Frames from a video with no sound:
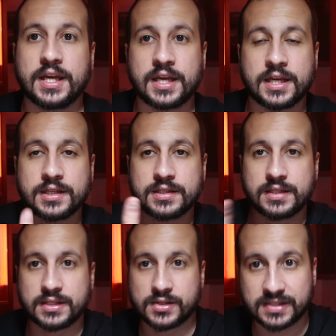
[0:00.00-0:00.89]
in
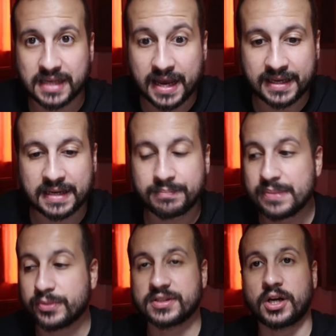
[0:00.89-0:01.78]
the society, and
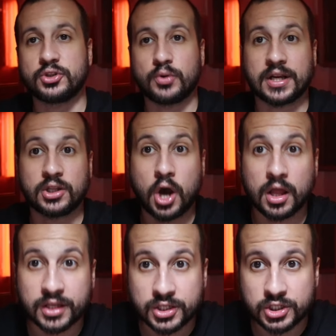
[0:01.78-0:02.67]
people start to
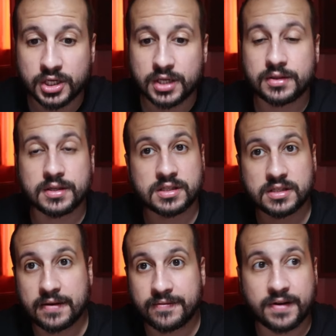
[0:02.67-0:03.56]
acknowledge
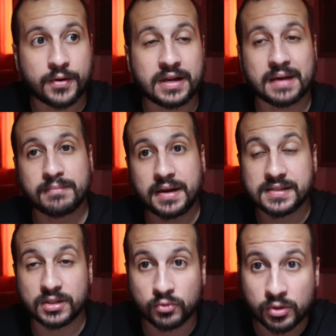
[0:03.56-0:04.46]
this very
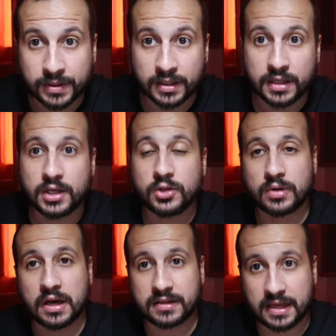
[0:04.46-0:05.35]
amazing woman
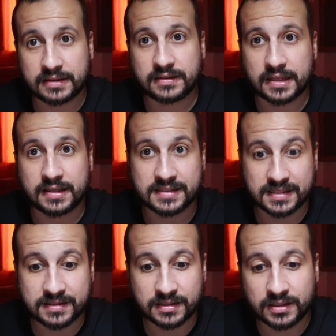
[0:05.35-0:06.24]
to, uh, that, that
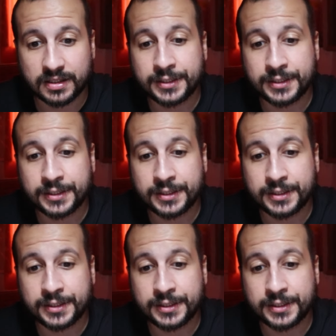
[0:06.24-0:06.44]
existed.